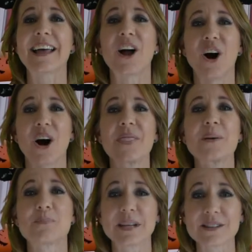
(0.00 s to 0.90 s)
and on
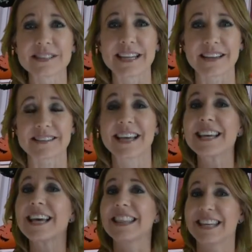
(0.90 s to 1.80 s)
the buildings.
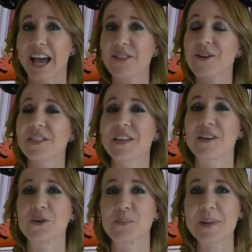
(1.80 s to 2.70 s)
The other thing
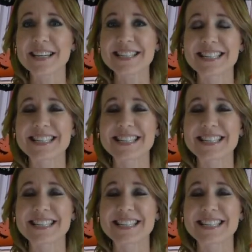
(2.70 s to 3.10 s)
that you must